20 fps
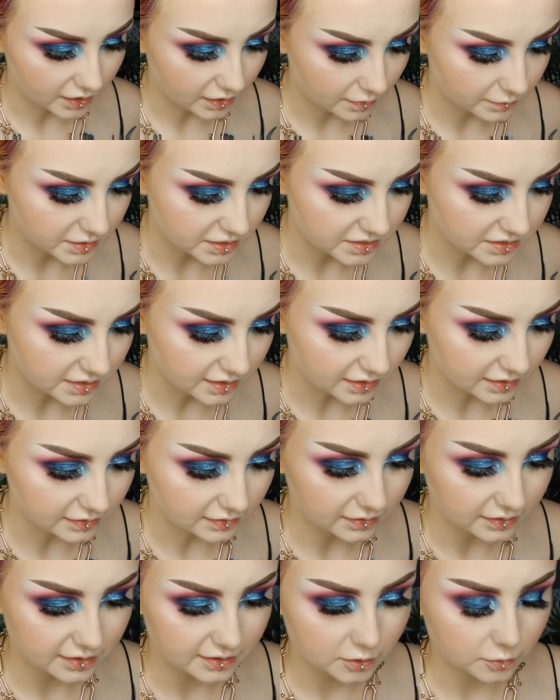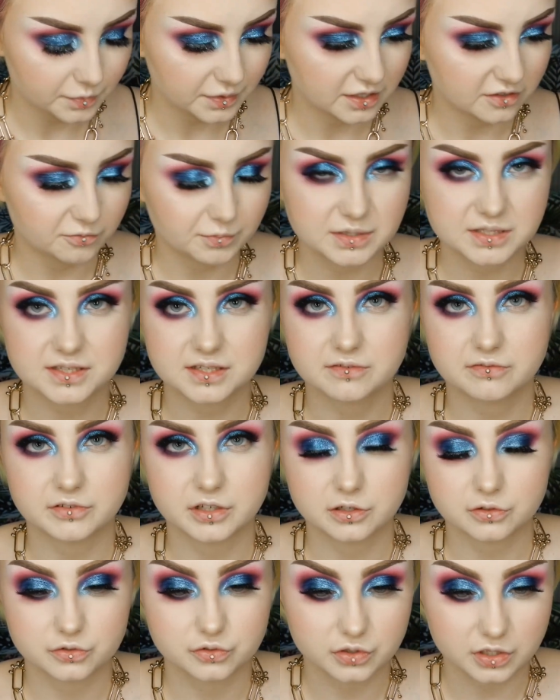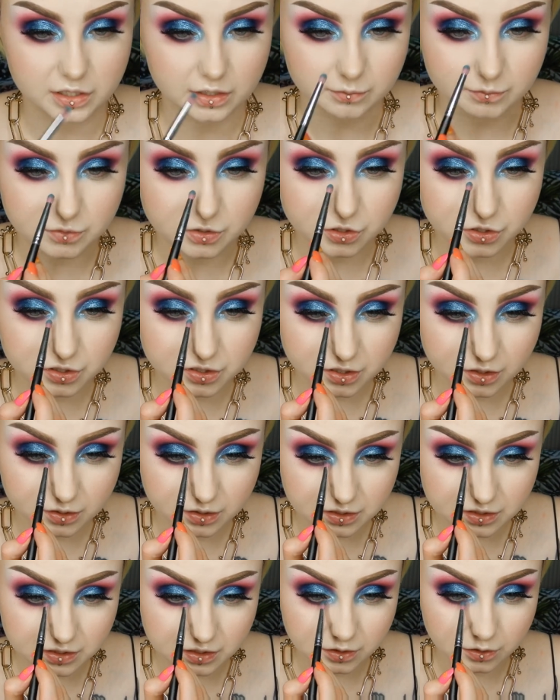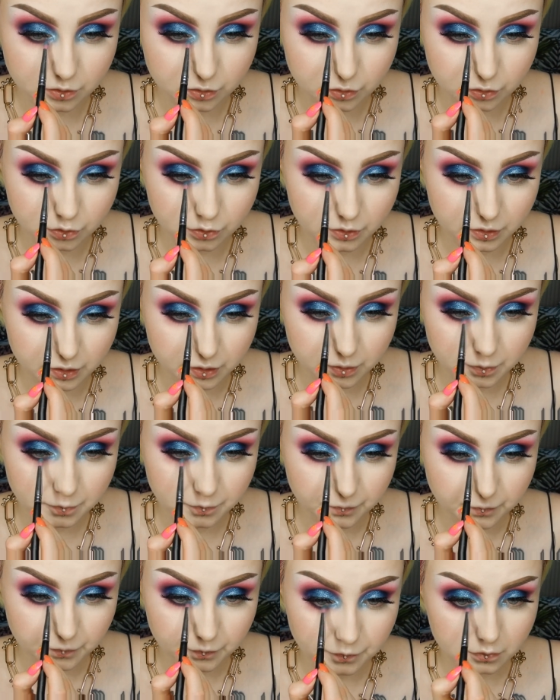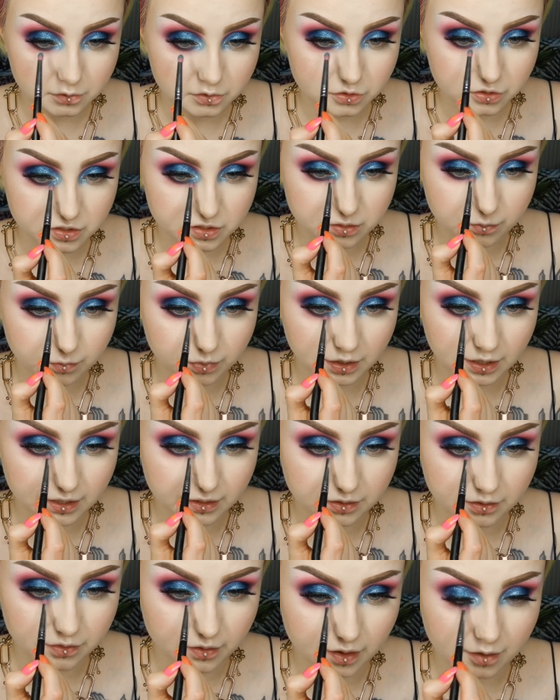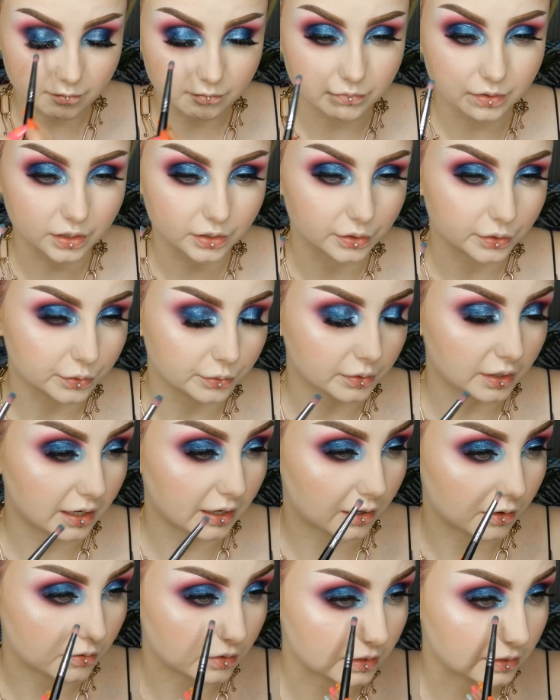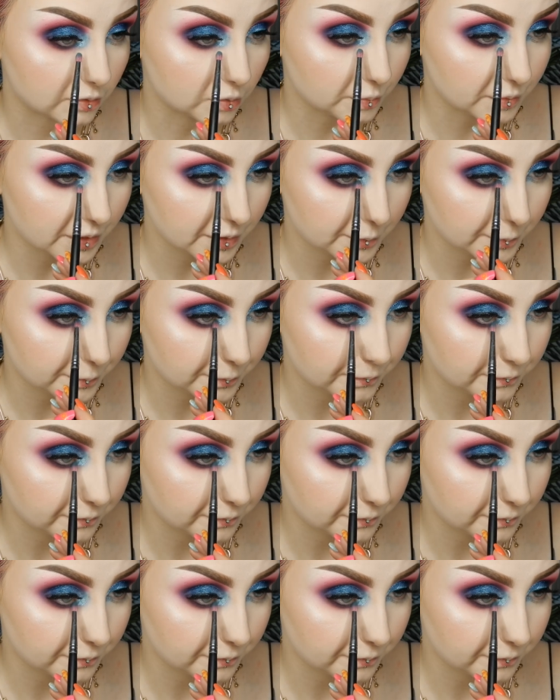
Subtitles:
Then I'm using a little bit of Pacific Dream just on this inner corner, just to blend that blue out a little bit.